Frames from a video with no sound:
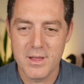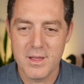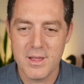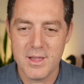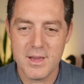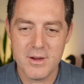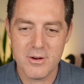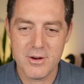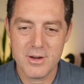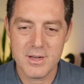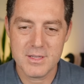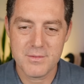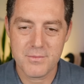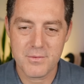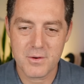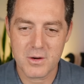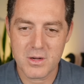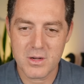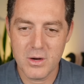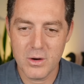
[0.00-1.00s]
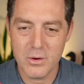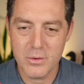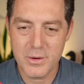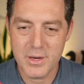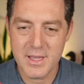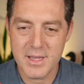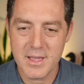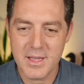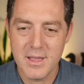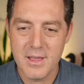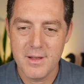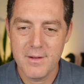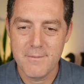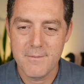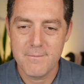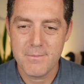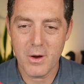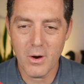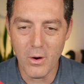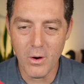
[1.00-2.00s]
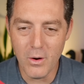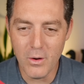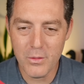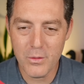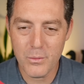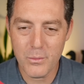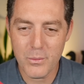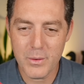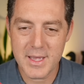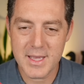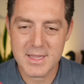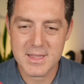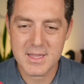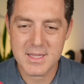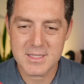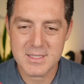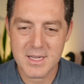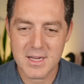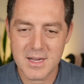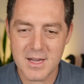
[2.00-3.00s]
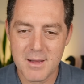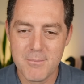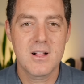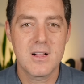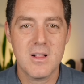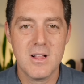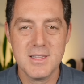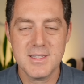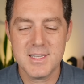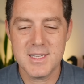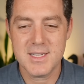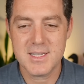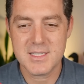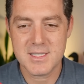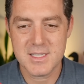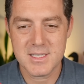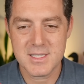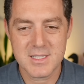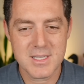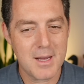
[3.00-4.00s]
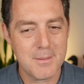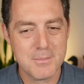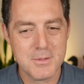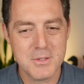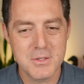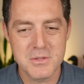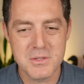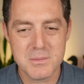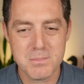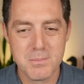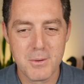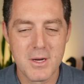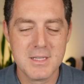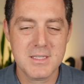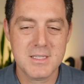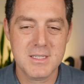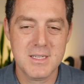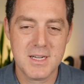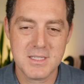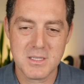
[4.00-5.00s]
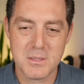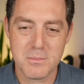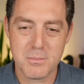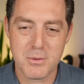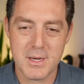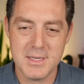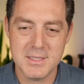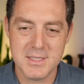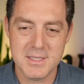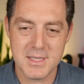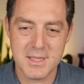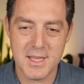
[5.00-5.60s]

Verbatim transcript: Here it is for coding, all the way at the top. Claude takes the top two spots, not surprising